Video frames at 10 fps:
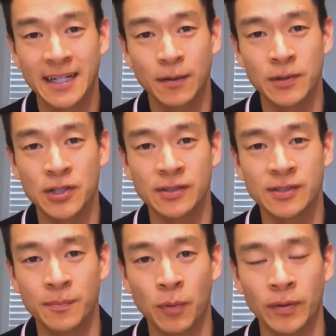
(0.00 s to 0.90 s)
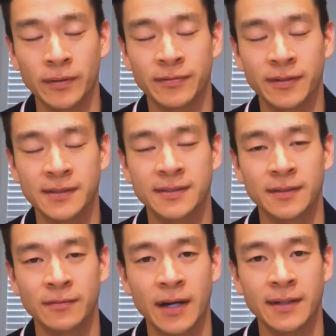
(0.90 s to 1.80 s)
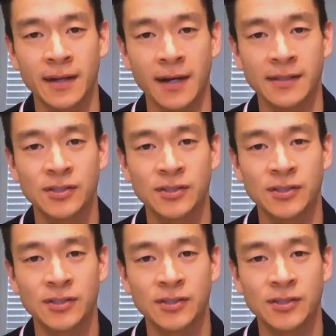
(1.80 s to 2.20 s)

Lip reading: which is important for us to recognize.